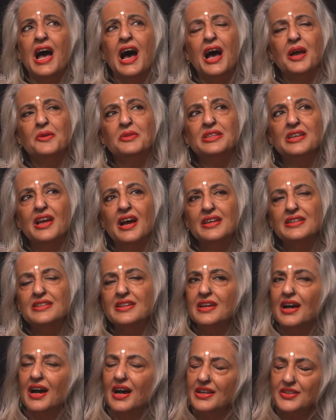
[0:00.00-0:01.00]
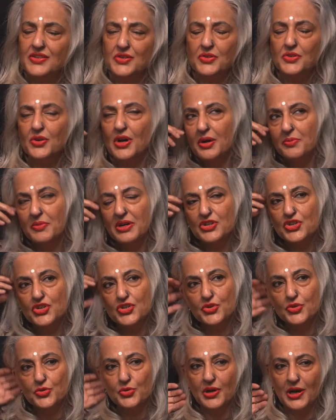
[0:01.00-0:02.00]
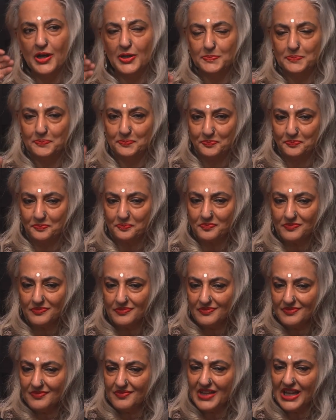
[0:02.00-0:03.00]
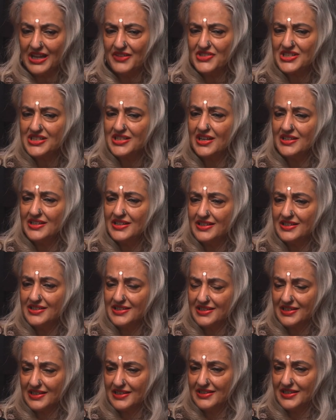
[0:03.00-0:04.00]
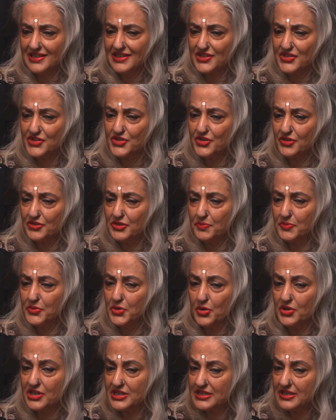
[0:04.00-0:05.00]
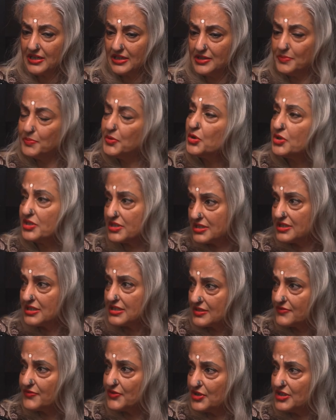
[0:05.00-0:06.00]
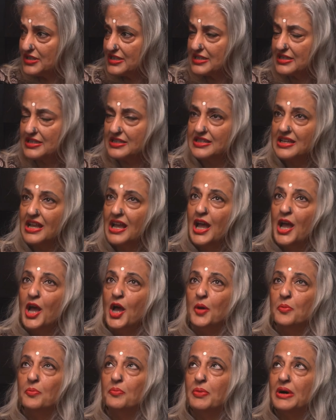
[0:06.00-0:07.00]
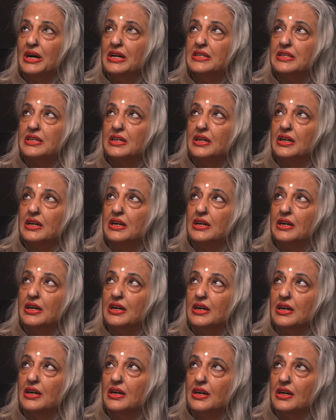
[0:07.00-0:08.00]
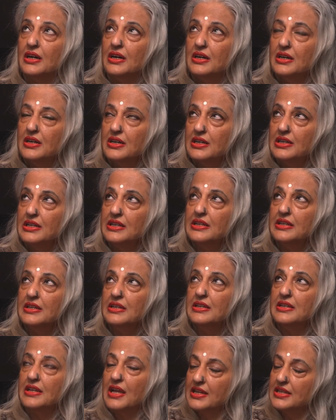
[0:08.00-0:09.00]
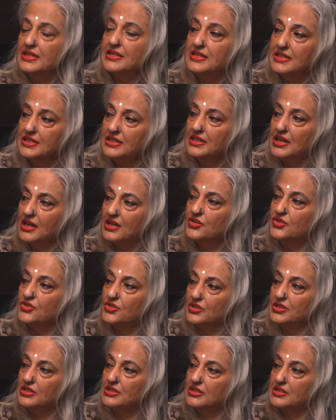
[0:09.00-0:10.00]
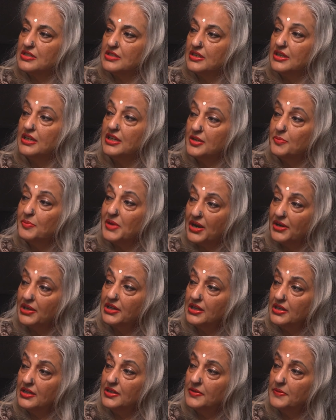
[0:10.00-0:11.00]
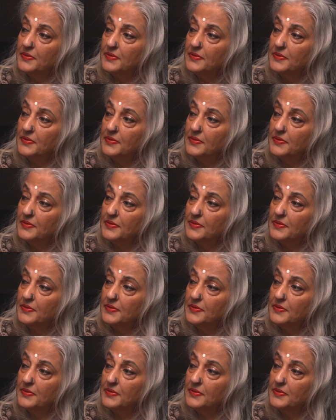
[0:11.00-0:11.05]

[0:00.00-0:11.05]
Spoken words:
I mean, the idea, I don't know how much you studied the history of the Puritans, for instance, but early 1900s in America,